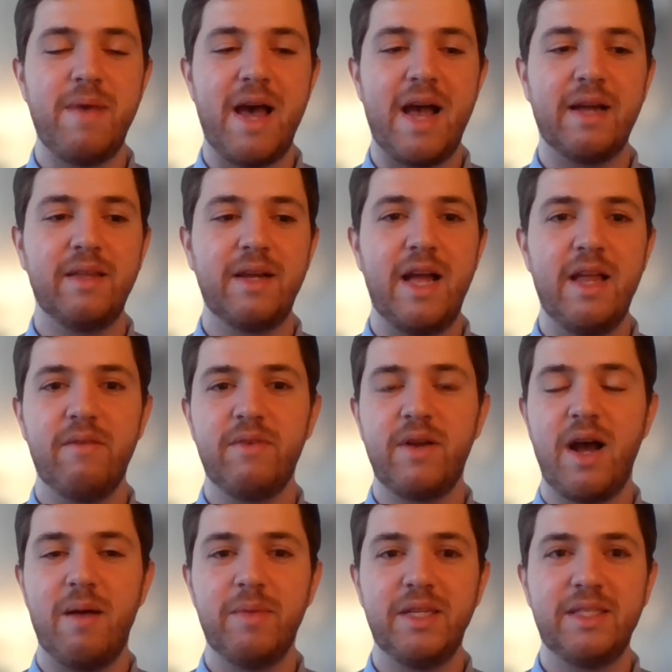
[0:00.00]
back the kind of
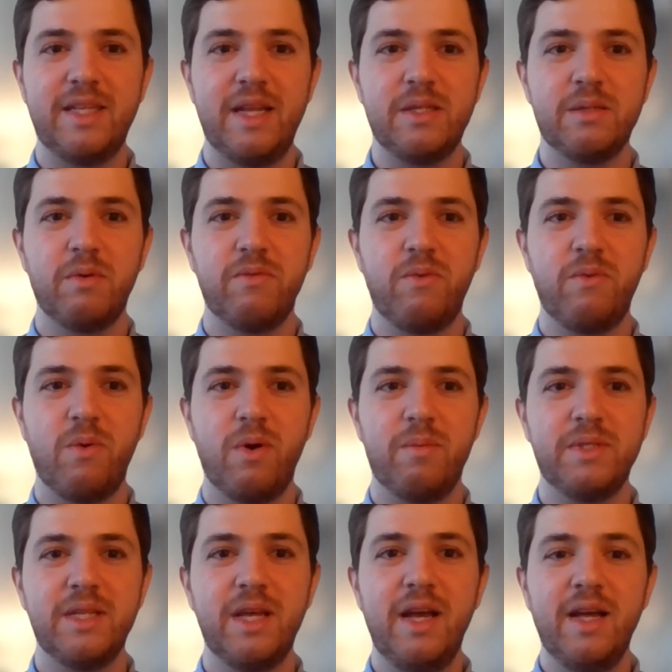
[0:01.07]
common sense
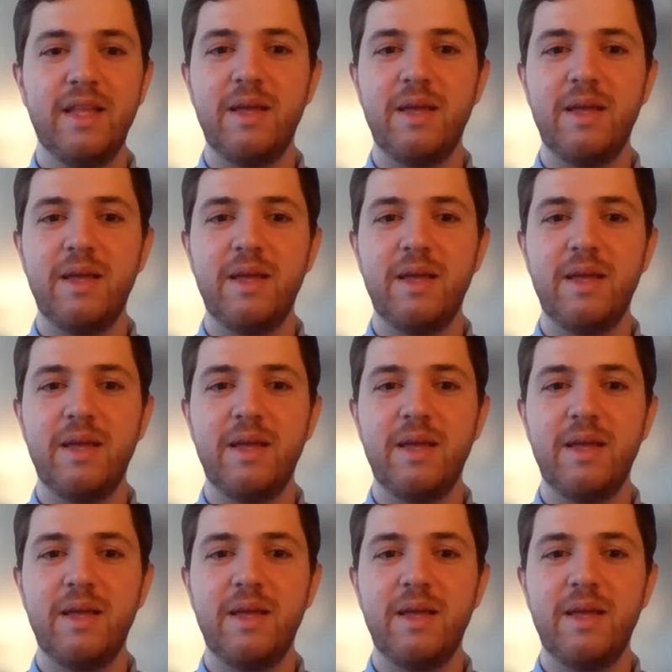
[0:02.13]
reforms